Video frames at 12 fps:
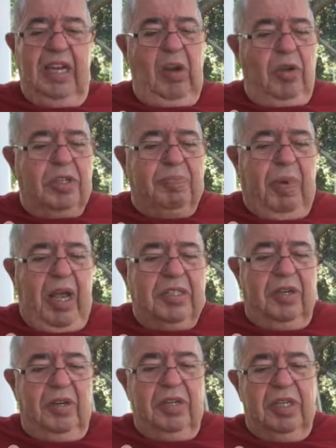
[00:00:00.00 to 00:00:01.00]
no
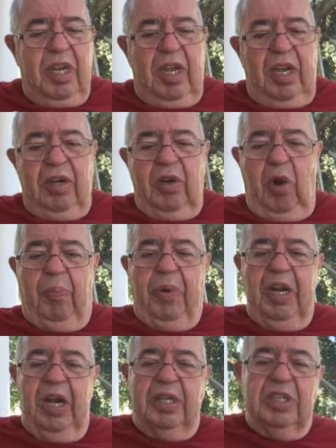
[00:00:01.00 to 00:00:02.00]
sponsors, no
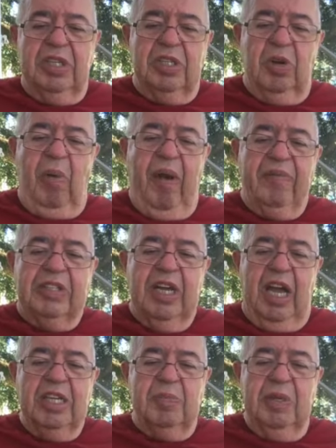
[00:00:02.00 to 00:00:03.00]
productions, no
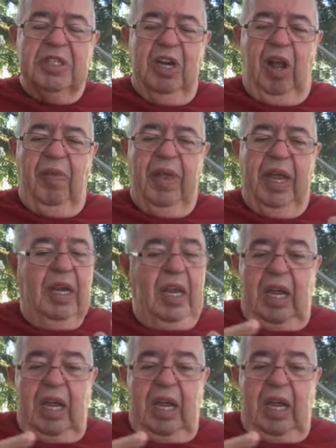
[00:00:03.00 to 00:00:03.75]
advertisements, and all that.